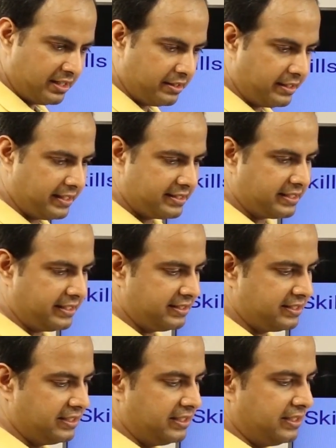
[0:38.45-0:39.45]
data
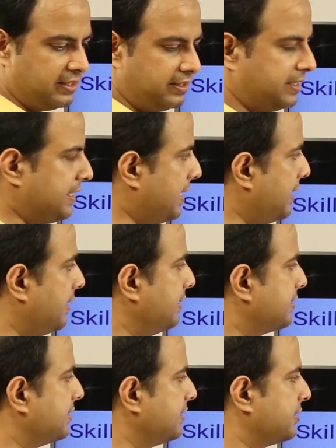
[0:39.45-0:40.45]
science data
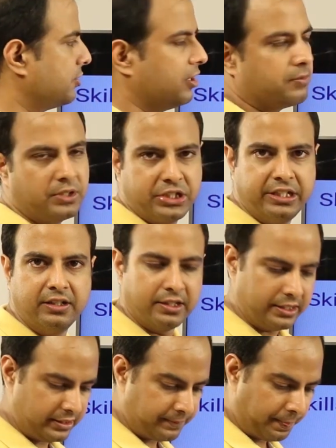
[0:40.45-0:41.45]
analysis or machine
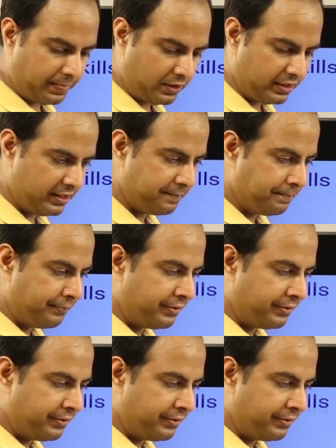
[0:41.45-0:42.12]
learning okay